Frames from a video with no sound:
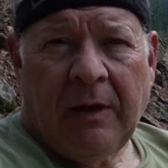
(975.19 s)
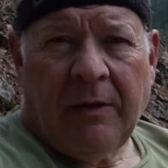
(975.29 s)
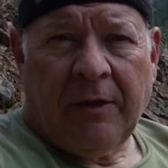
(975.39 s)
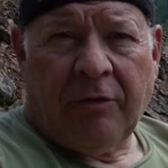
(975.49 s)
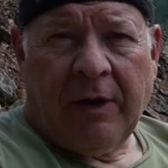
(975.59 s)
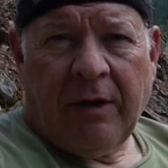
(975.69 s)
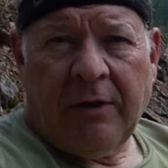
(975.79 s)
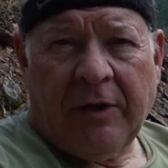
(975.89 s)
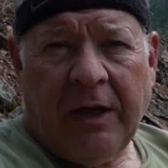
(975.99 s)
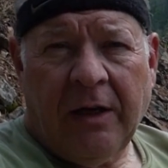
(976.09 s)
The trail
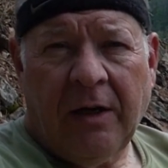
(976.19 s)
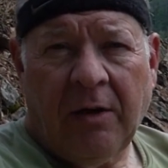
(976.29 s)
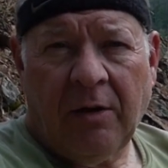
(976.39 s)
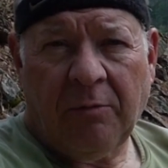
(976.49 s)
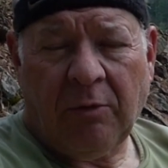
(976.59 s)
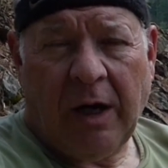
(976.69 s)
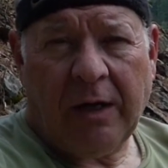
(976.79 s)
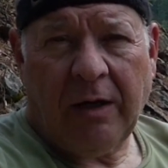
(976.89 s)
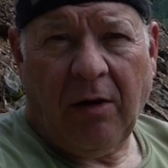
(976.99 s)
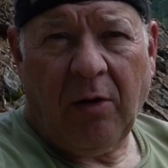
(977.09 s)
is
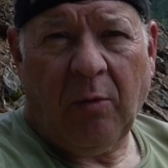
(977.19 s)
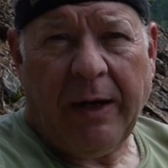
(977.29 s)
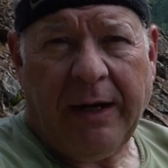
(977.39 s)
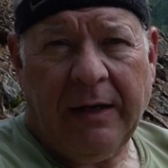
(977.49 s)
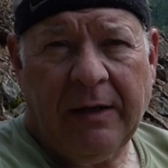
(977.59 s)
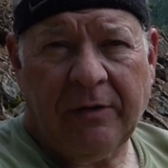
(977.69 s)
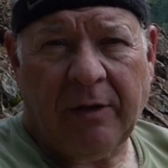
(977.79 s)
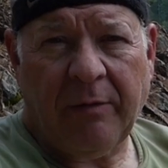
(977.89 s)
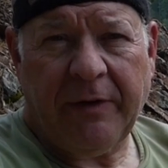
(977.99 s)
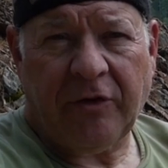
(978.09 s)
rocky all the way.
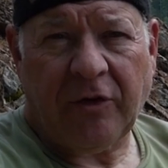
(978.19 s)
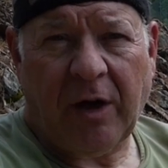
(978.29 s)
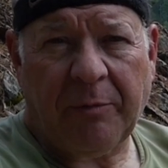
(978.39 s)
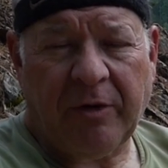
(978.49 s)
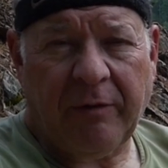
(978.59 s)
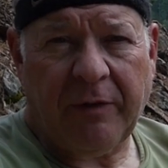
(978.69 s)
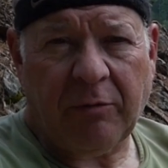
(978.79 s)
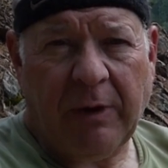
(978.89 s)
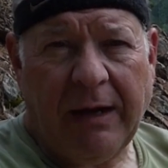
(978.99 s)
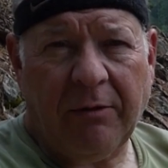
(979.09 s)
Some of it's sharp, some of it's
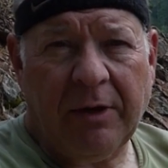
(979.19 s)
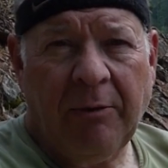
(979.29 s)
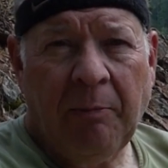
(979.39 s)
round.